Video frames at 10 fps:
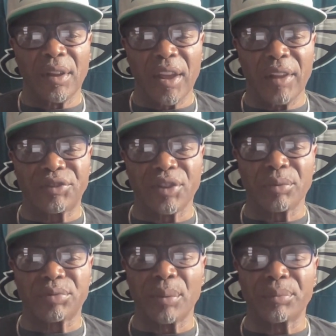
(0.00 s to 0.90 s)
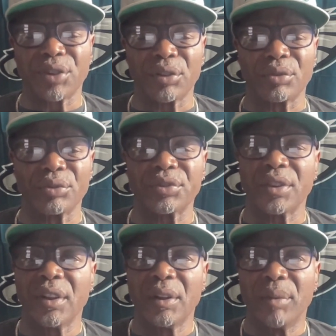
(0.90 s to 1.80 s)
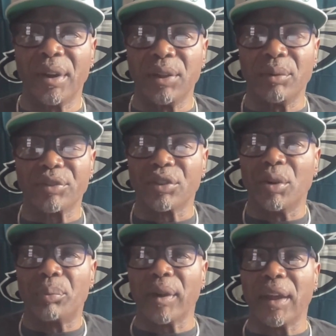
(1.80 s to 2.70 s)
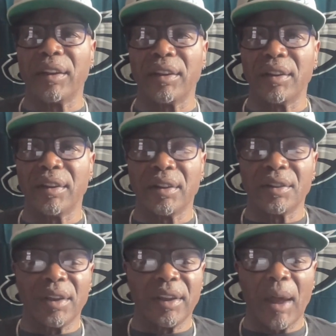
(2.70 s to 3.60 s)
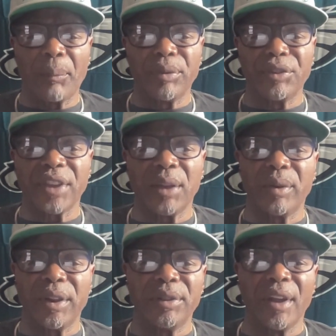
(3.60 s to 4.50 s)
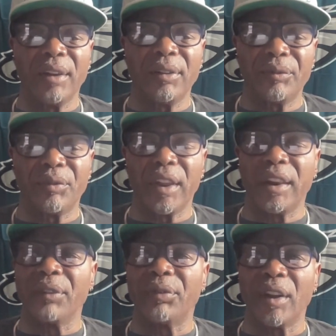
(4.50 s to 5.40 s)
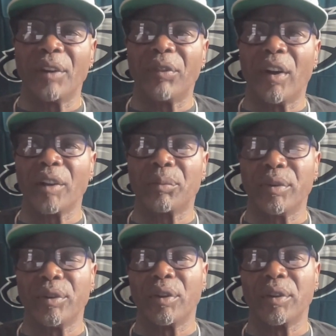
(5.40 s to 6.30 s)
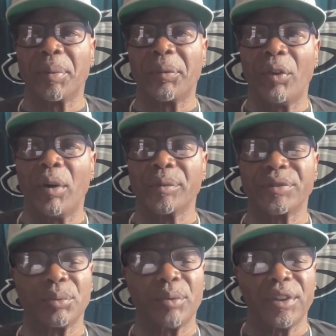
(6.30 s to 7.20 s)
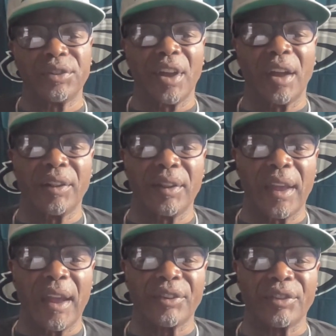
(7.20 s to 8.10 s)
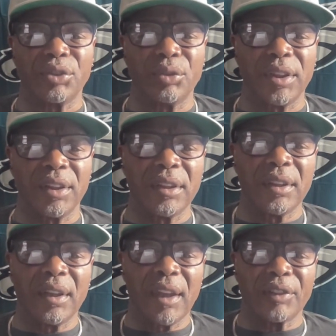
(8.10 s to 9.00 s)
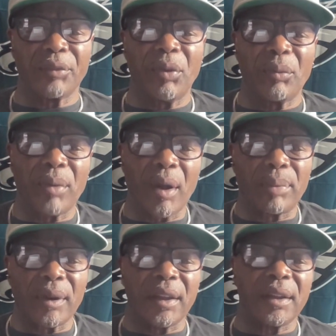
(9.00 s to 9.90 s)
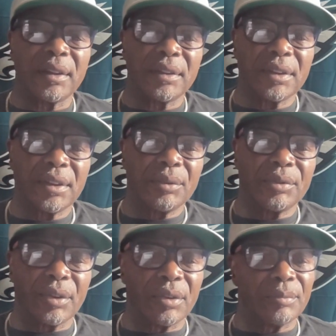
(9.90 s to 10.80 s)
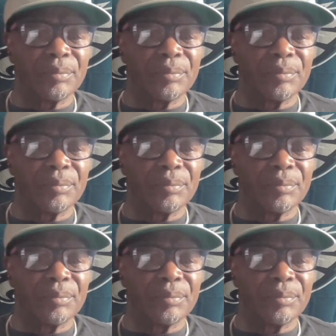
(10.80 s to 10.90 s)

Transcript: In some circles, but he was a good player, and I appreciate what he done for the NFL as far as putting on his performances and what he done as a duty as a football player. So,